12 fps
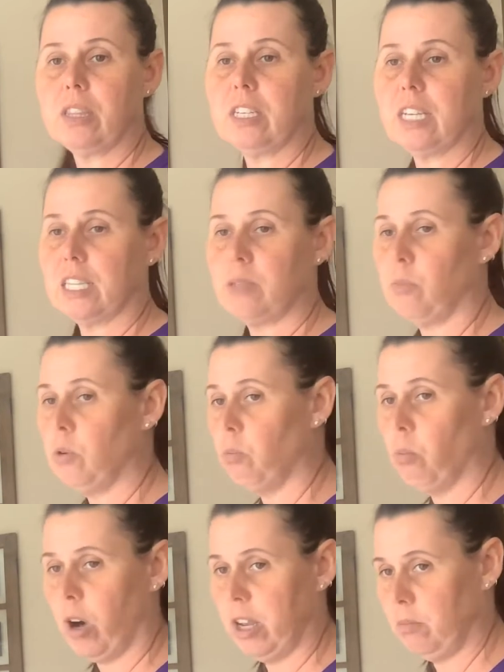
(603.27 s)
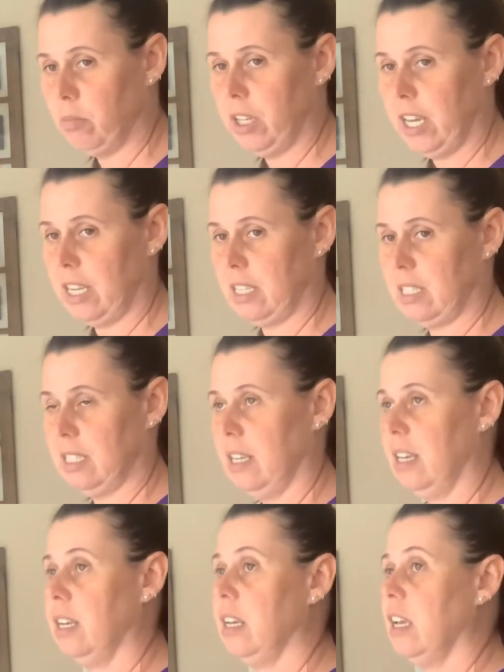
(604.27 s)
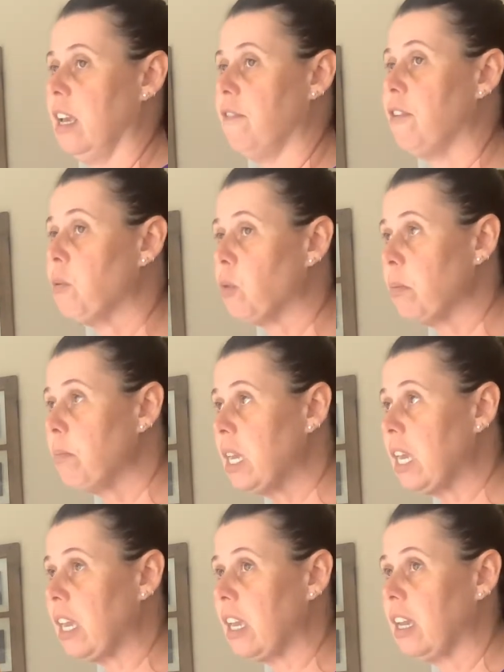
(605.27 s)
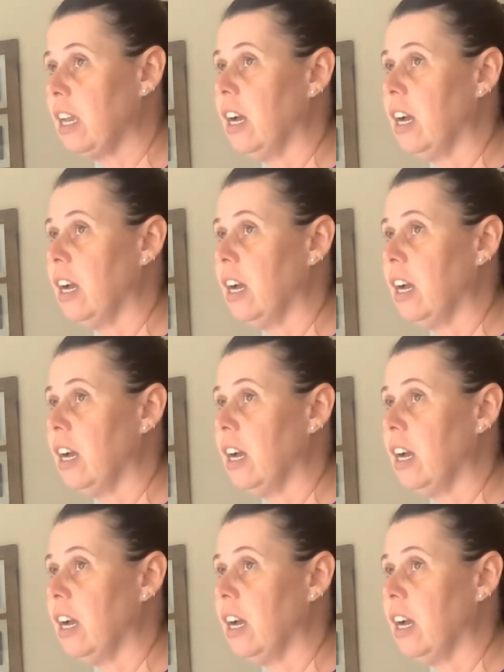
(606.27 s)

decimal 1 place. If it were me,